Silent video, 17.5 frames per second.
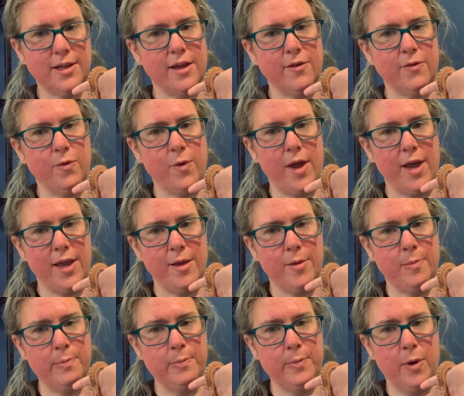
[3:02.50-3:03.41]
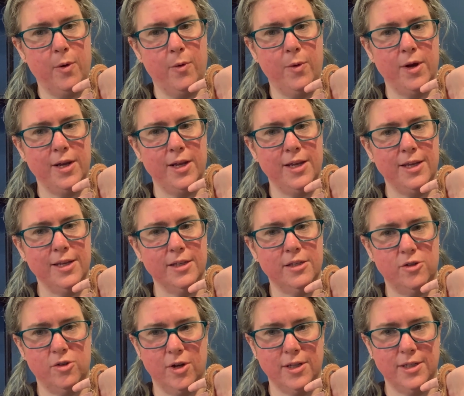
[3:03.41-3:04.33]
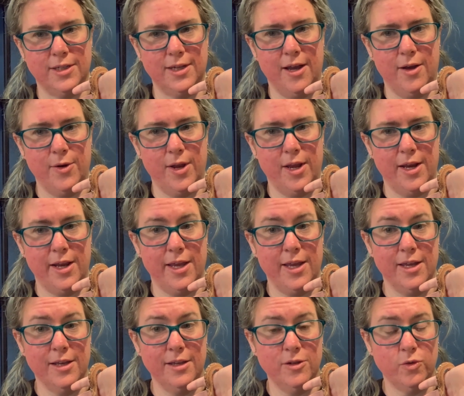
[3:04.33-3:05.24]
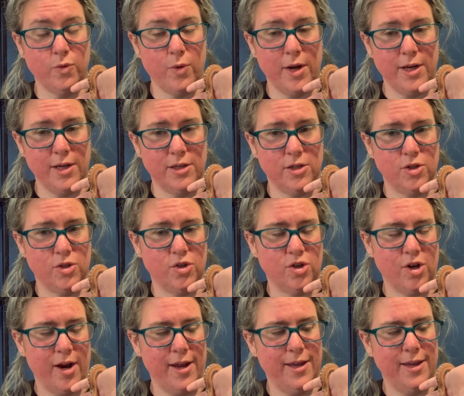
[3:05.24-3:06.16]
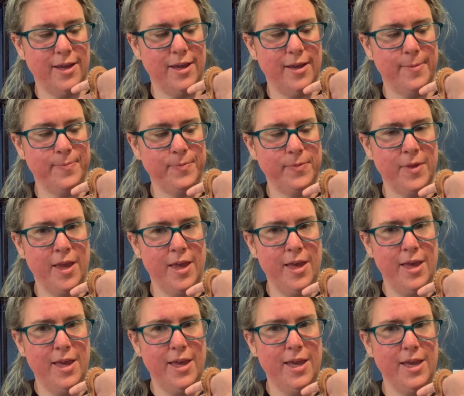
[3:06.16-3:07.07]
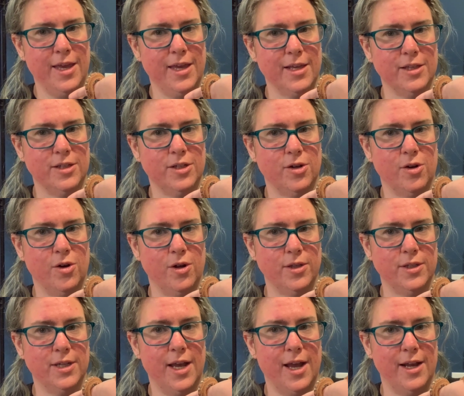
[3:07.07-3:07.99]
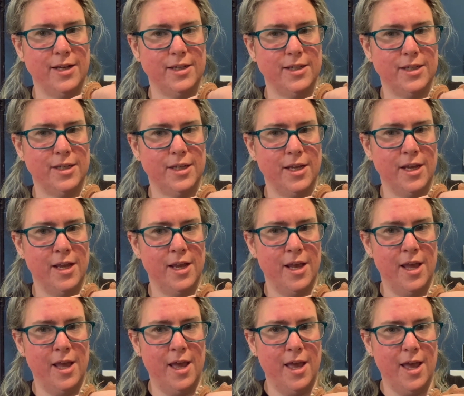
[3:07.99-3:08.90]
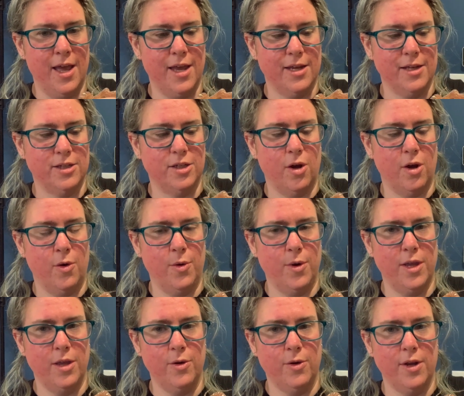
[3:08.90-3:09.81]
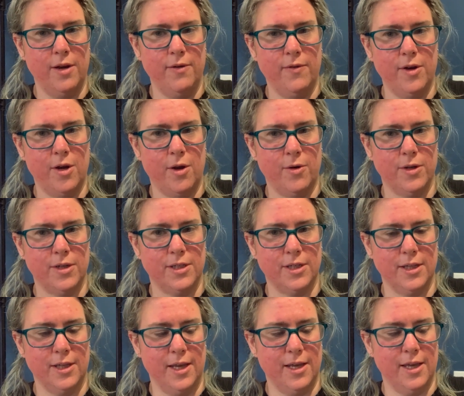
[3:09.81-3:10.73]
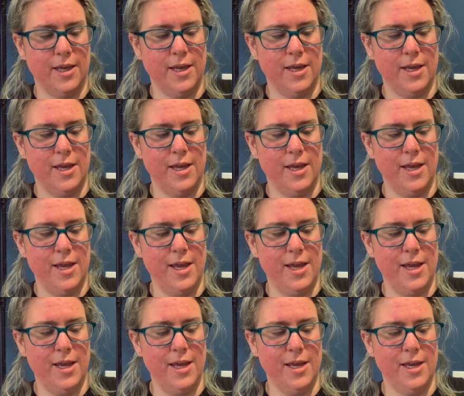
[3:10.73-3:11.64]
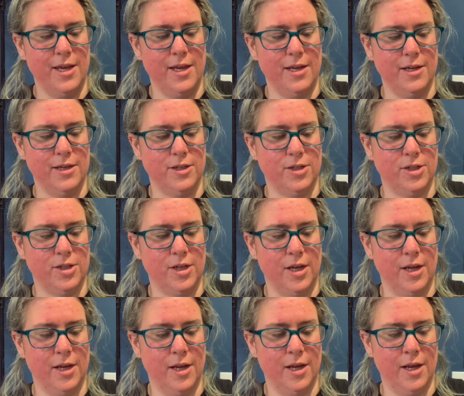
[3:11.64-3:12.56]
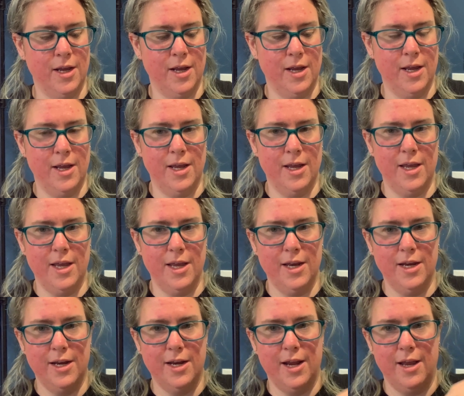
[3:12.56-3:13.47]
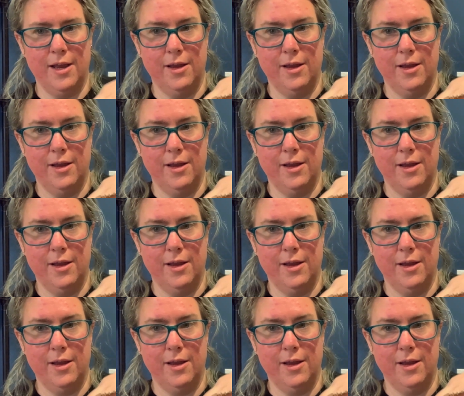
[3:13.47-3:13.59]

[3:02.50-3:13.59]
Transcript: kind of way. But when he gets stressed out and he is ready to strike, he gets all tense. And so you can even notice, like, he is in an